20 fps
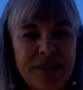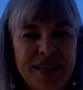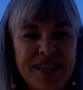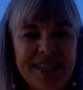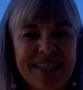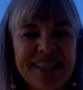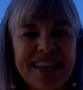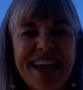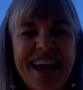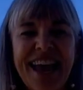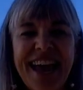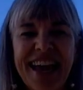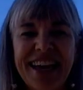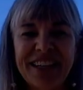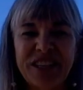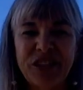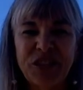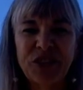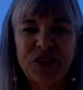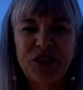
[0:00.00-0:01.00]
peace
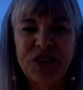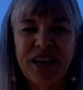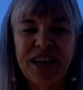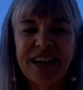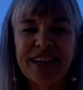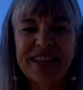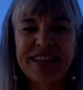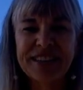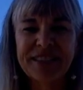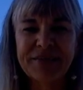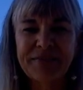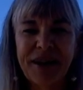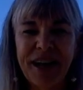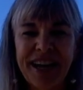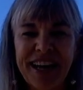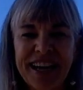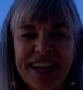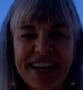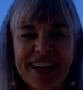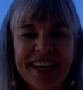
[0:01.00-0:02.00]
and joy as
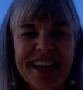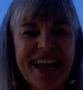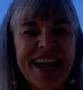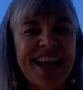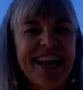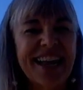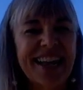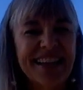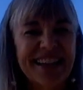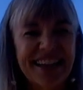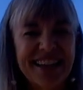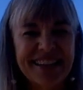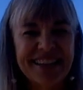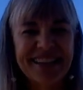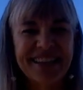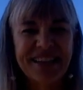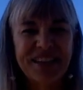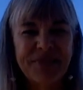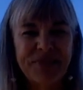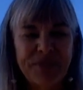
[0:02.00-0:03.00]
mine.
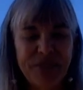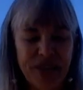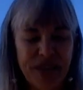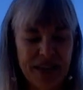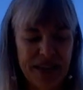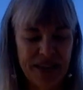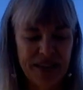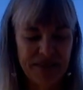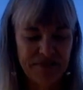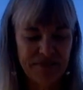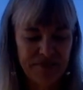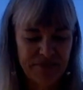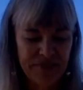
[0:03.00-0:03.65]
Let's keep reading.